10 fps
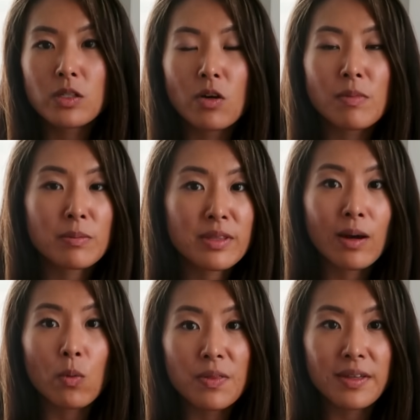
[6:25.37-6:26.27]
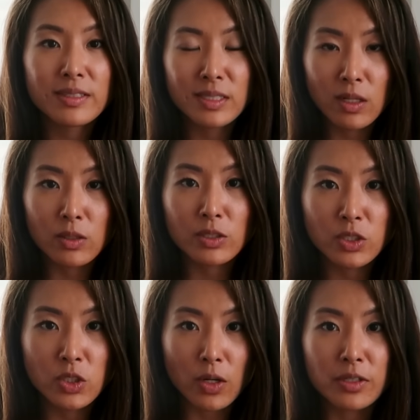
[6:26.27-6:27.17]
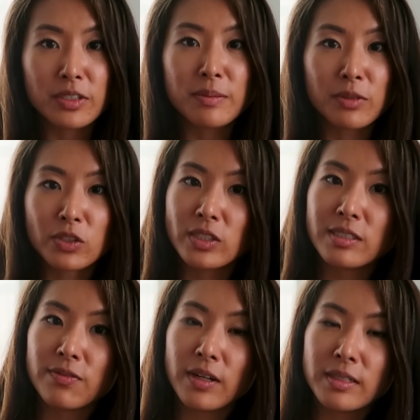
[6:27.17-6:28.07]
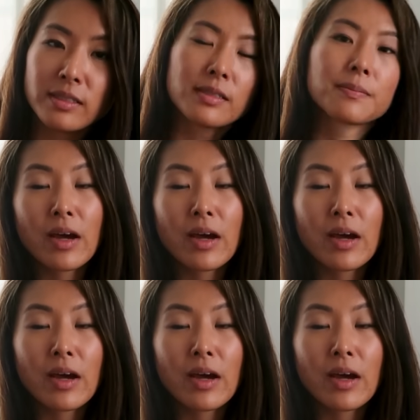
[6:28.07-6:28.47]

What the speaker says: So remember that $1,000 starter emergency fund?